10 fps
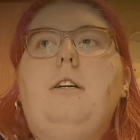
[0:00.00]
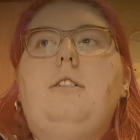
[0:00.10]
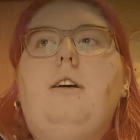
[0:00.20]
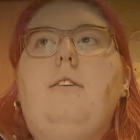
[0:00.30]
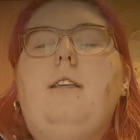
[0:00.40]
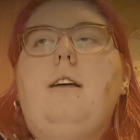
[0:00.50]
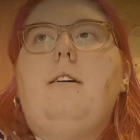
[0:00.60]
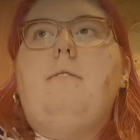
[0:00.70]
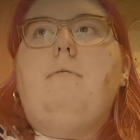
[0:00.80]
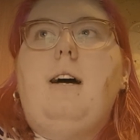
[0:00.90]
So then
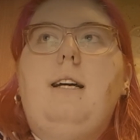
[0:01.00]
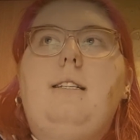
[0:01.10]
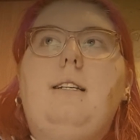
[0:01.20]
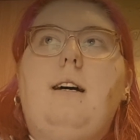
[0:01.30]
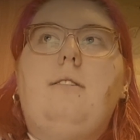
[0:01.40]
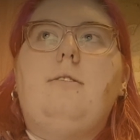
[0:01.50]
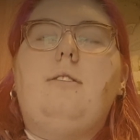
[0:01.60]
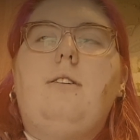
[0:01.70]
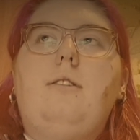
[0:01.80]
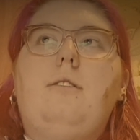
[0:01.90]
I waited
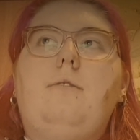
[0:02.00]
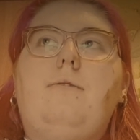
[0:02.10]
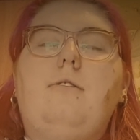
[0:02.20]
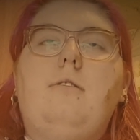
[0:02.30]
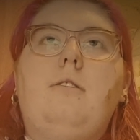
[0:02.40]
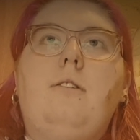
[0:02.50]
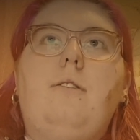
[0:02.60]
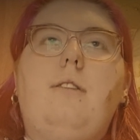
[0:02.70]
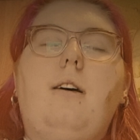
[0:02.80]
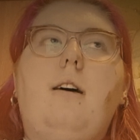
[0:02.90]
outside for
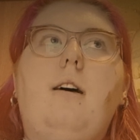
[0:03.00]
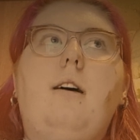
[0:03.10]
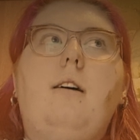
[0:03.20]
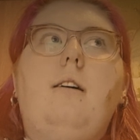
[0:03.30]
another